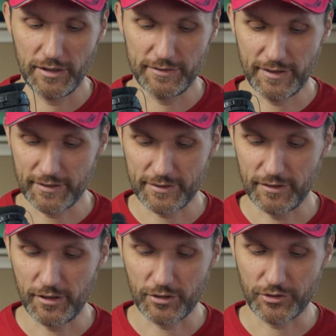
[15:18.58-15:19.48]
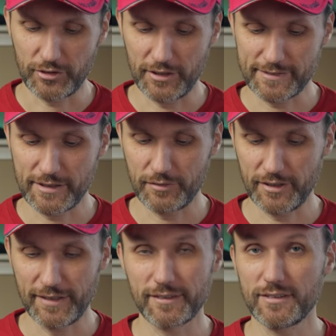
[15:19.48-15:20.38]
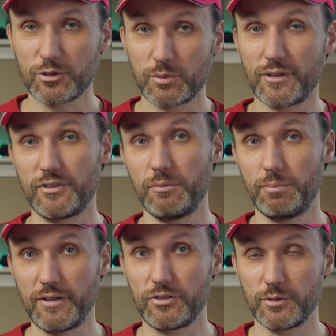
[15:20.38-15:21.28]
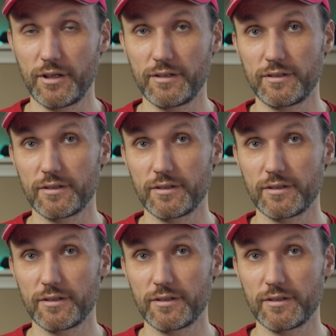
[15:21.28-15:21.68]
DSLRs and all that stuff, and I think this one is the best suited,